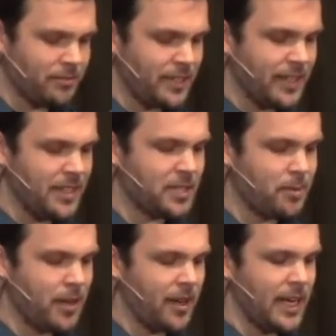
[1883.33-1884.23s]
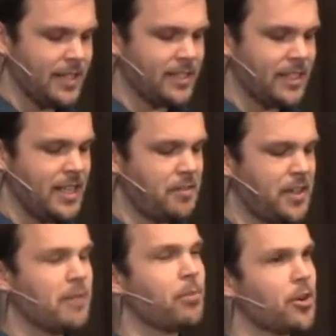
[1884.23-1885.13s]
at this point, a
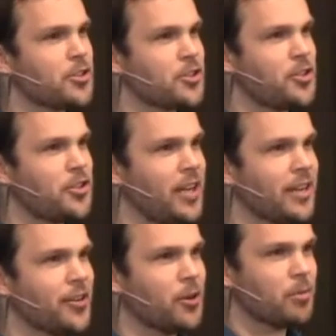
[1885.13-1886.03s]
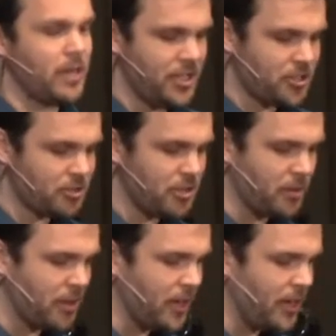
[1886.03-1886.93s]
significant personal and corporate history
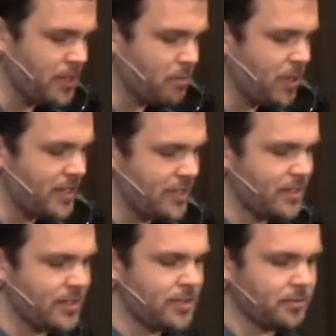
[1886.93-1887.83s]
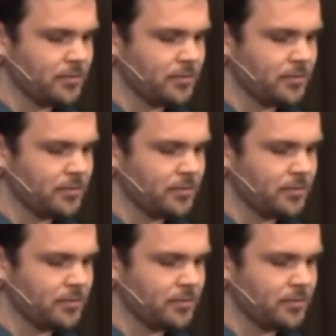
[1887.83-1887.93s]
with God's presence.